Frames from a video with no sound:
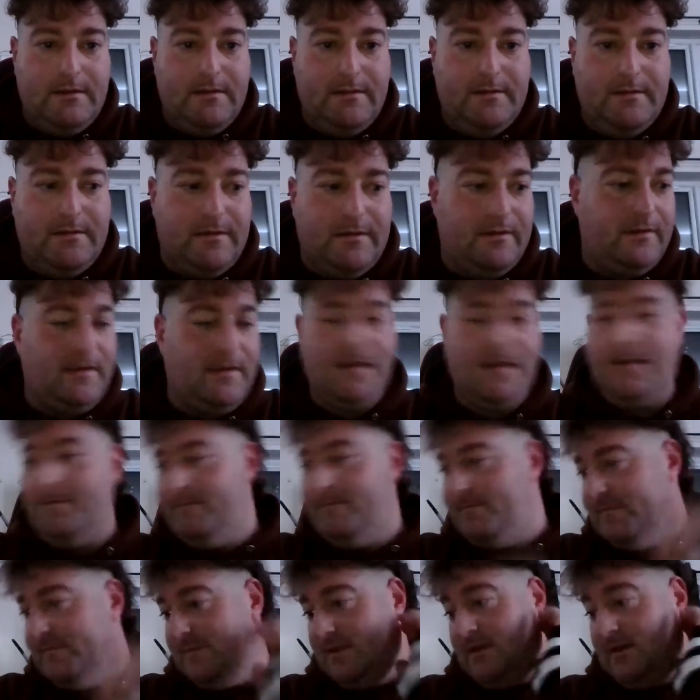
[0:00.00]
So, yeah.
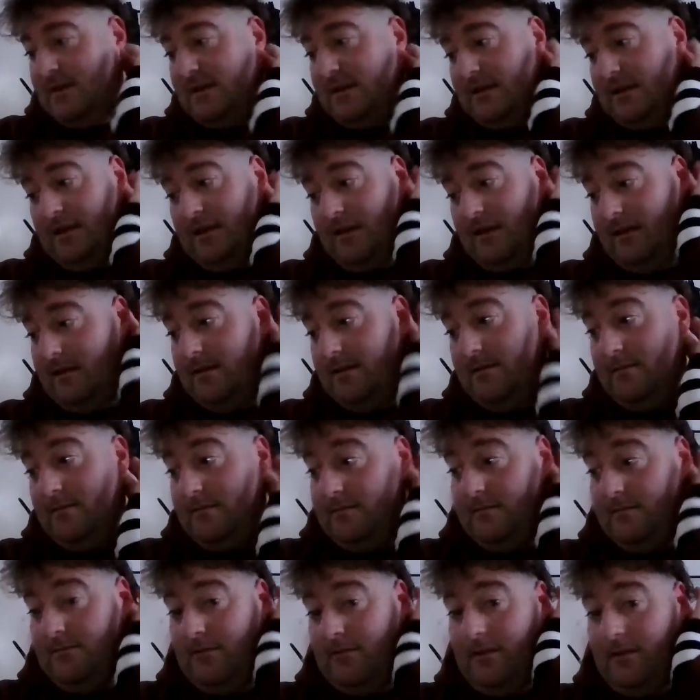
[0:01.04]

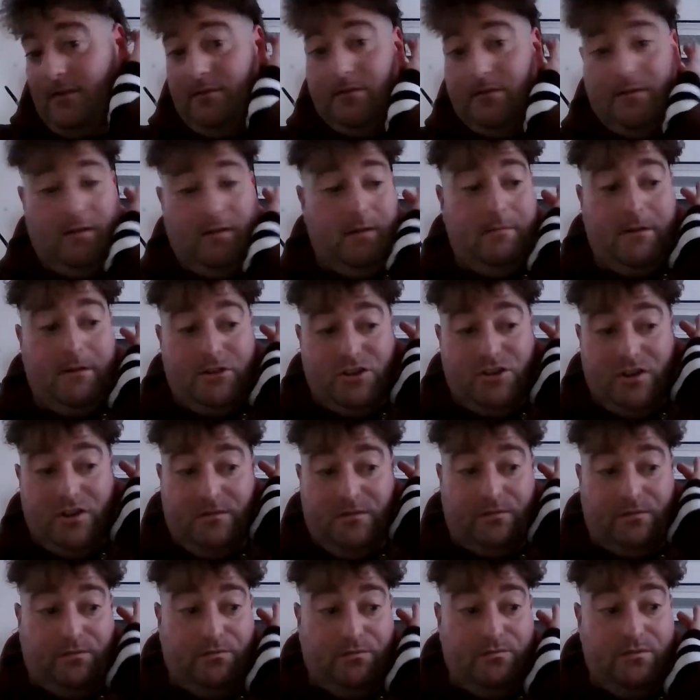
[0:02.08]
Well, I'm
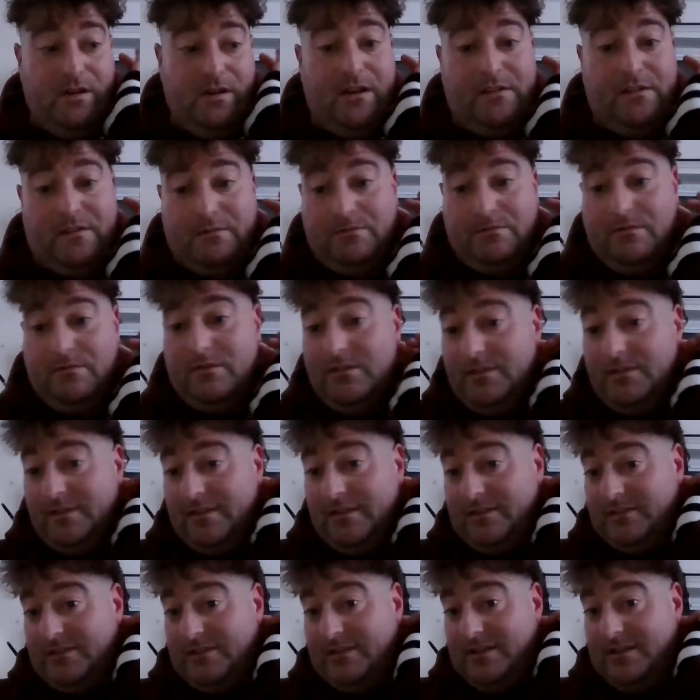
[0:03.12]
actually really surprised
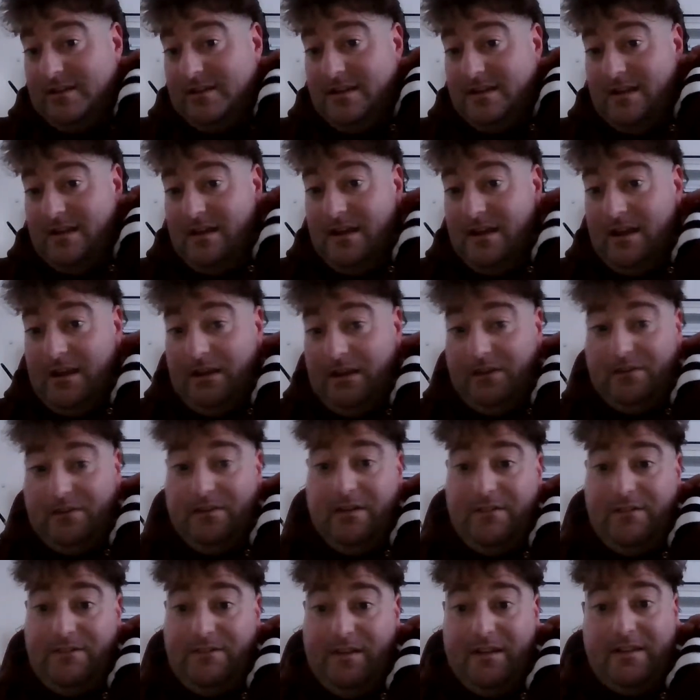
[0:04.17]
that
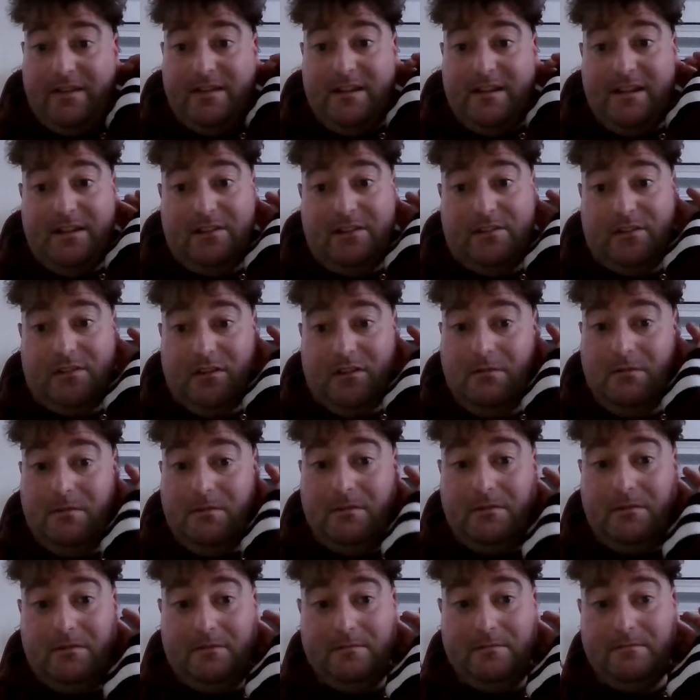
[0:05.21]
yourself, Andy, and
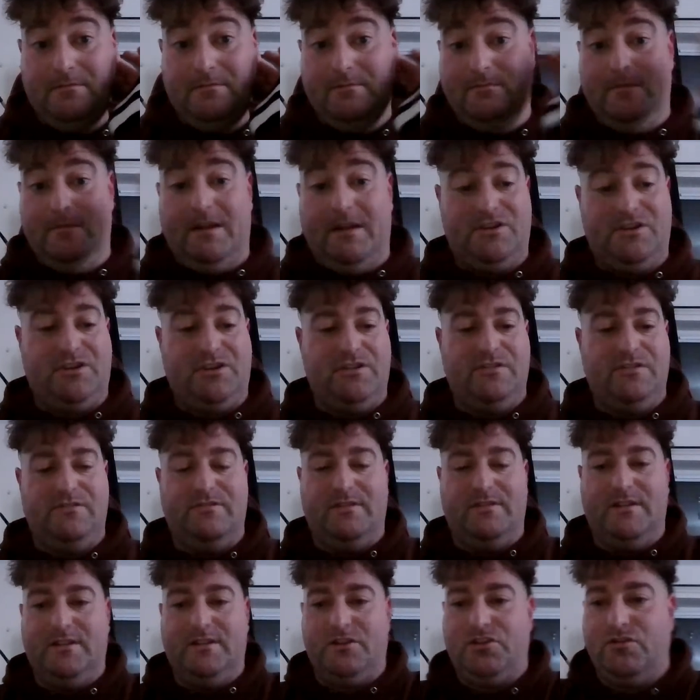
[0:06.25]
Simon managed
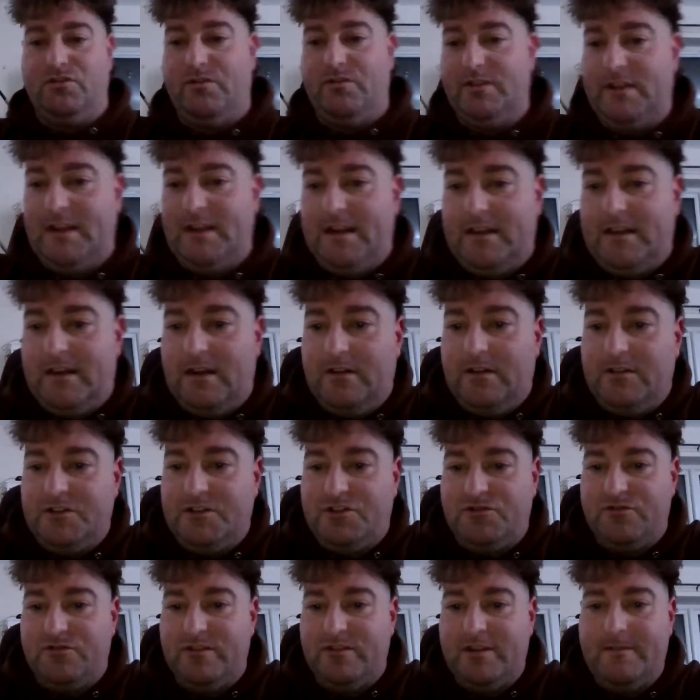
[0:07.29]
to join the live
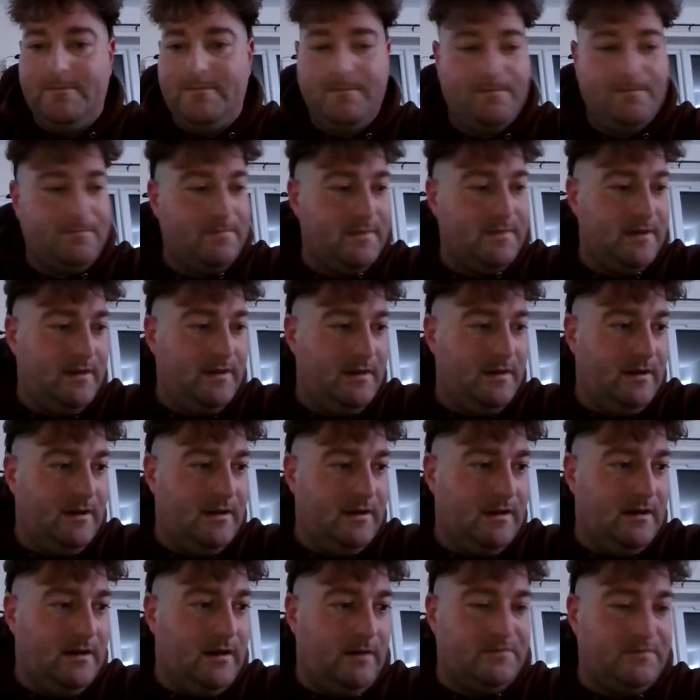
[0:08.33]
stream.
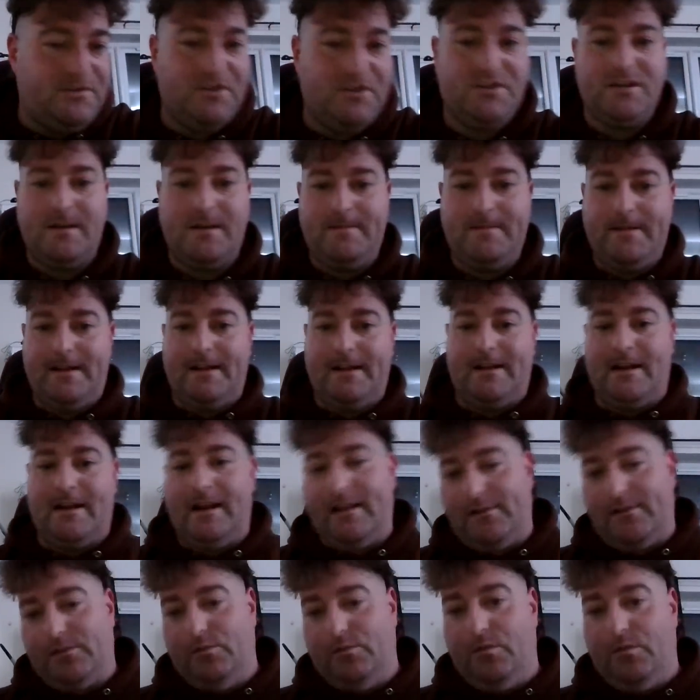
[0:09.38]
I'm just hoping that the
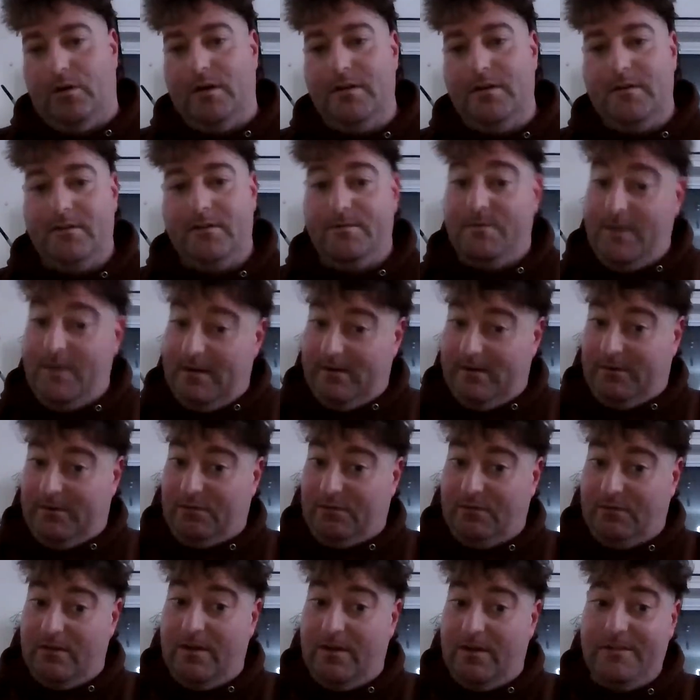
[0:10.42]
next one, fingers
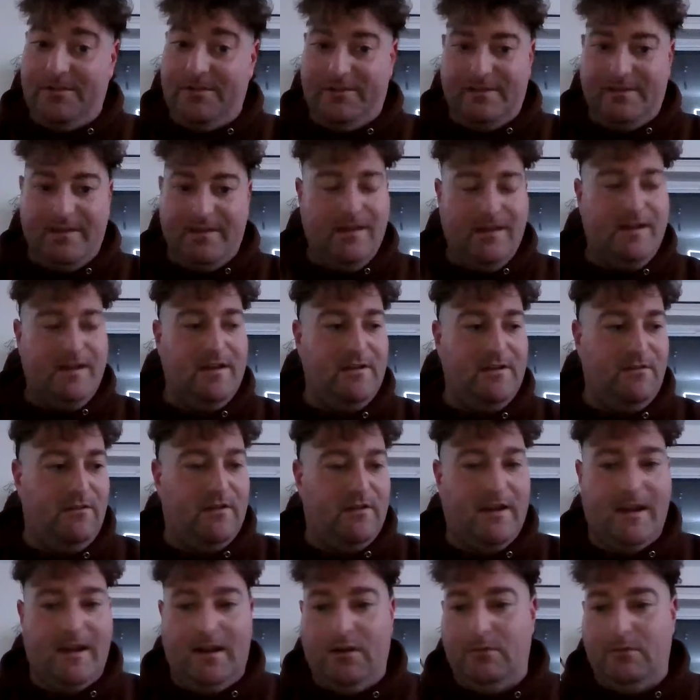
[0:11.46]
crossed, we'll
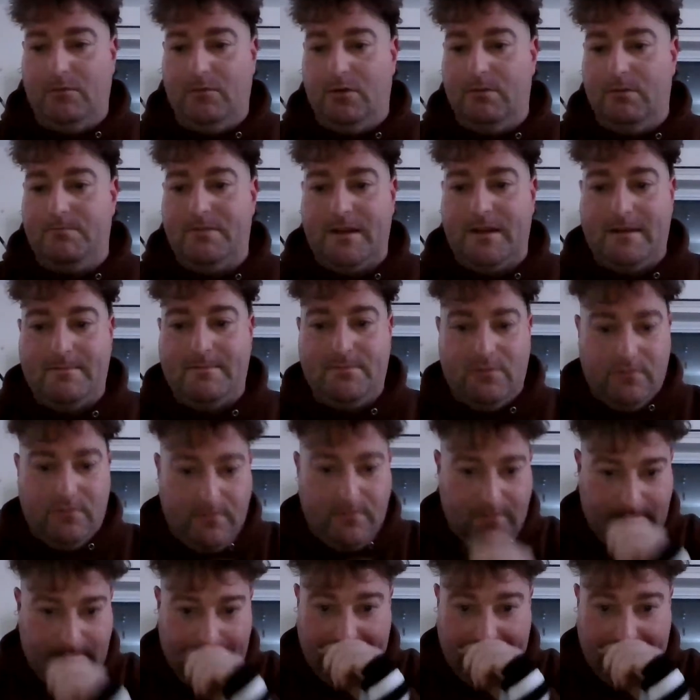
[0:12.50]
get a lot more people.